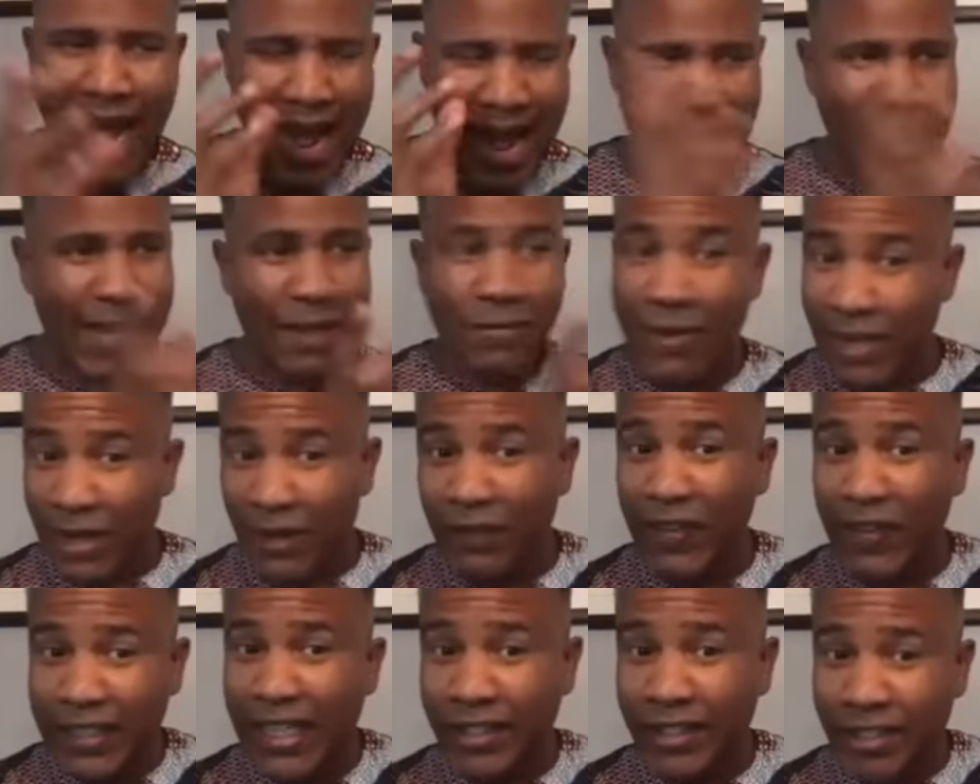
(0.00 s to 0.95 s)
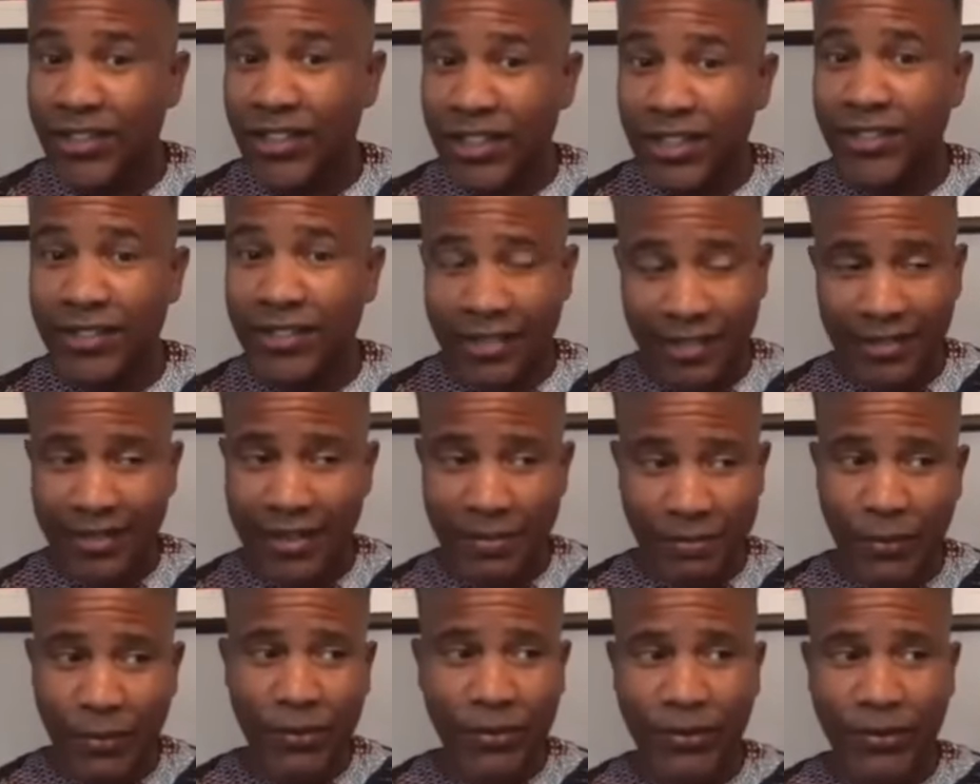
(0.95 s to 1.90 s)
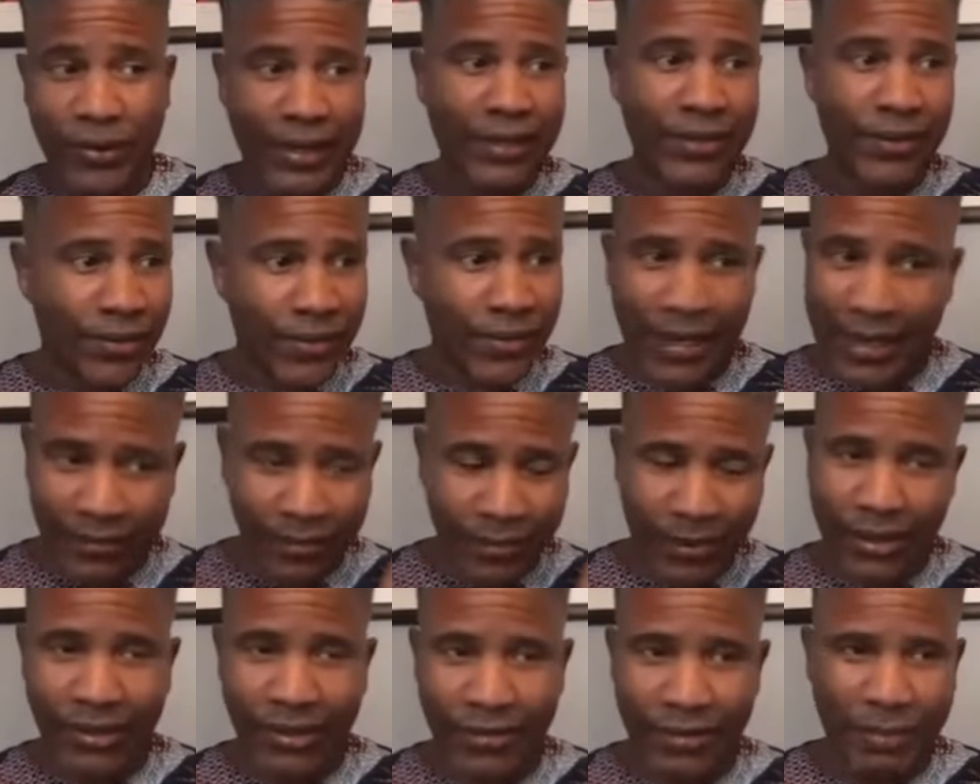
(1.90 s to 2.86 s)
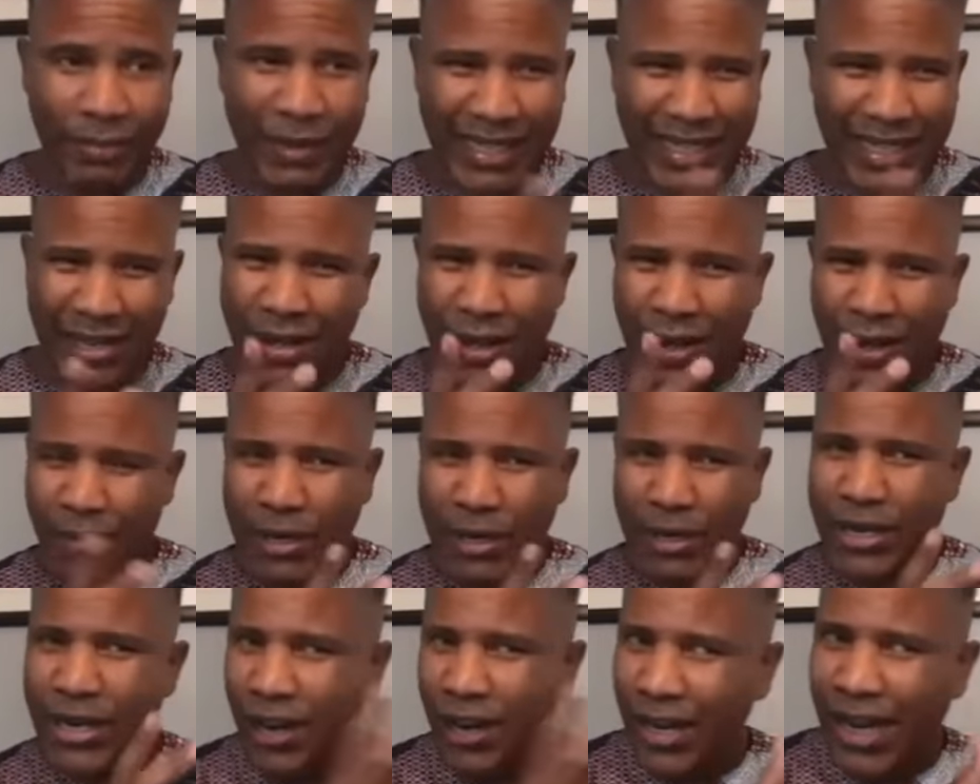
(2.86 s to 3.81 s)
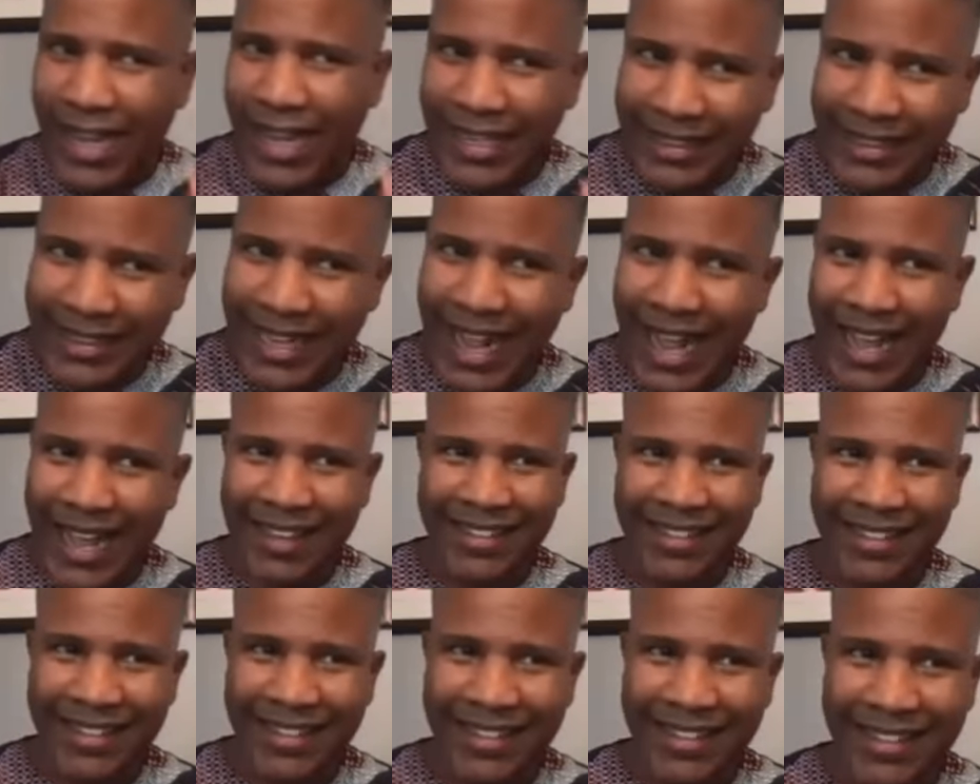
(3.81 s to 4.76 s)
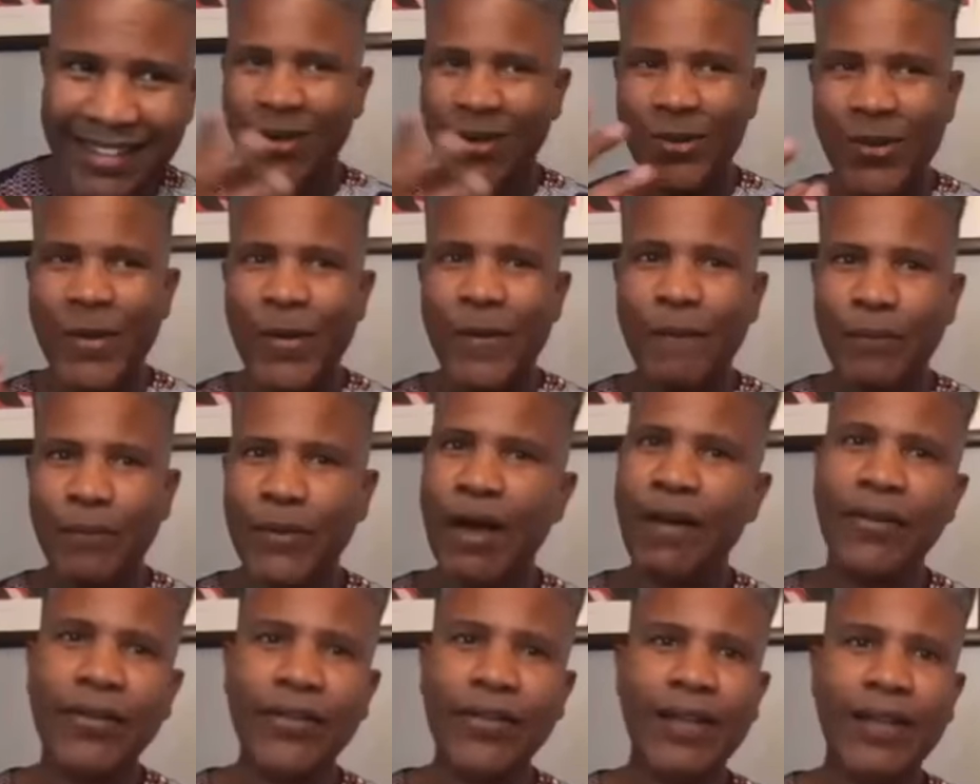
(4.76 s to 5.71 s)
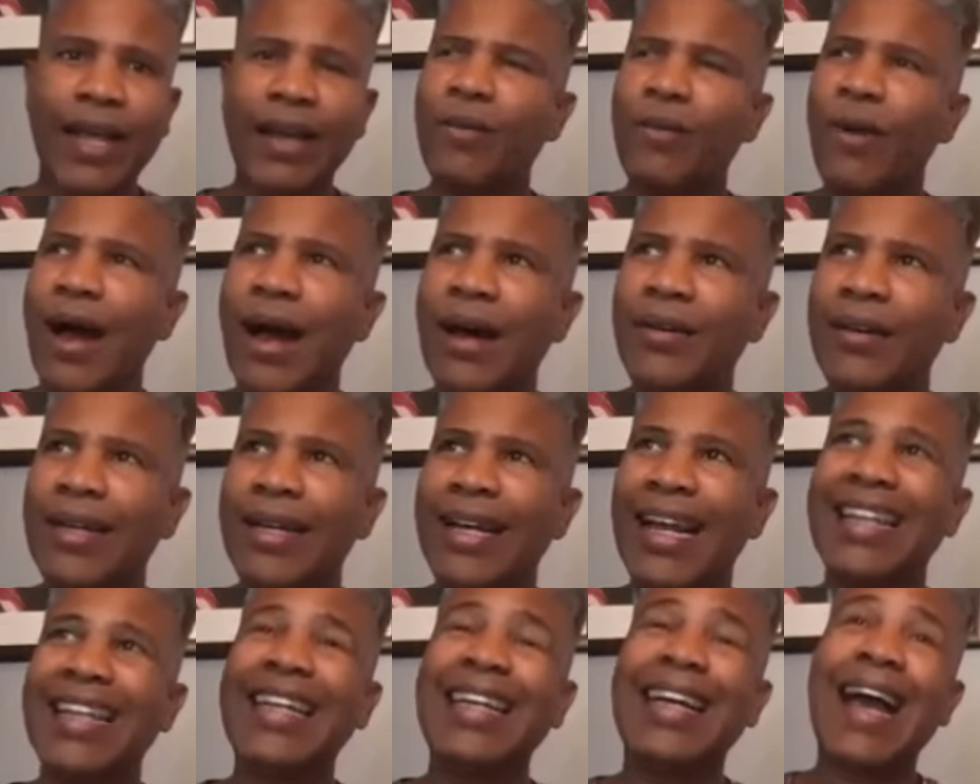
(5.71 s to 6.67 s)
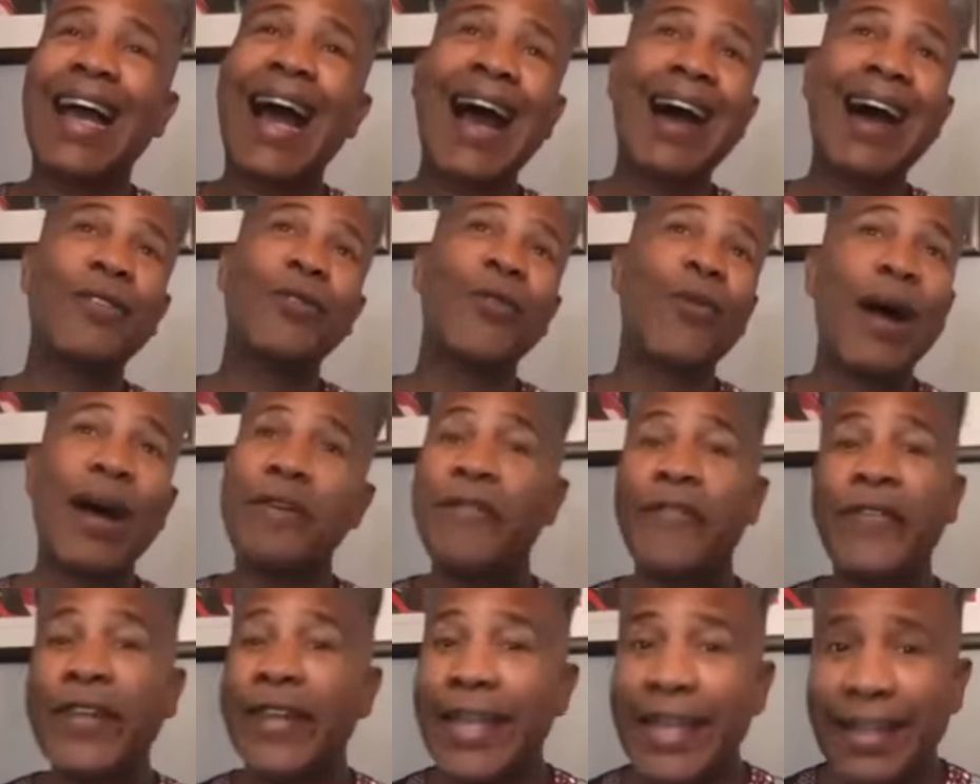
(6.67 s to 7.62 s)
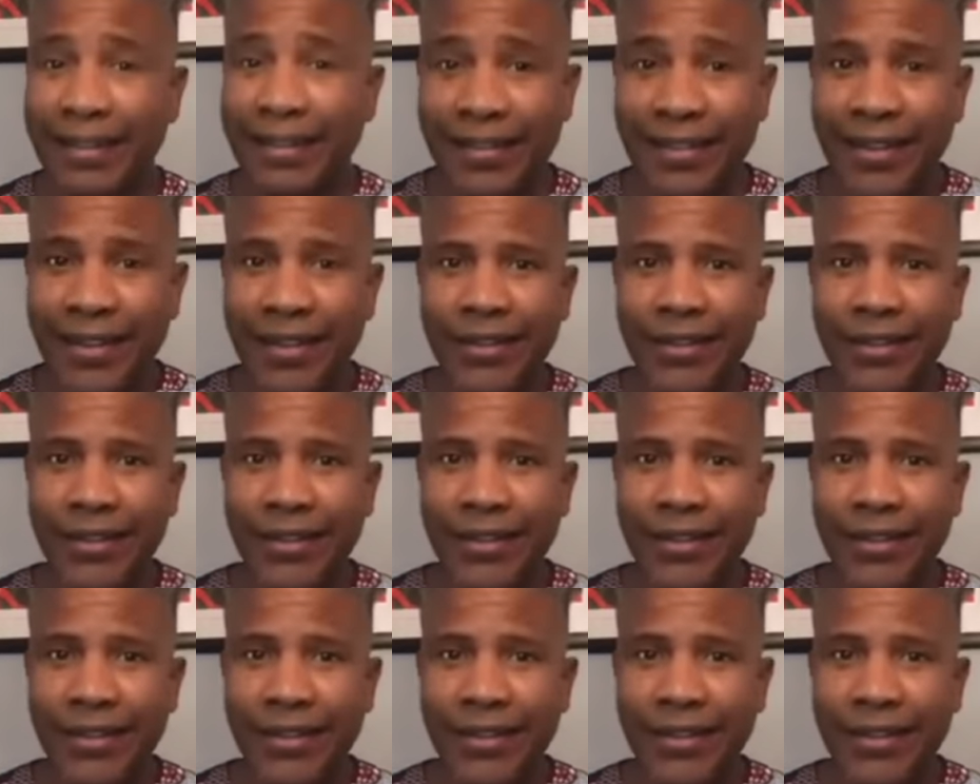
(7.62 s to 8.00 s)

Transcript: Even if it's existed in Puerto Rico and whatever, but not like that, you know. So I was just like, wow. And then how do I fit in?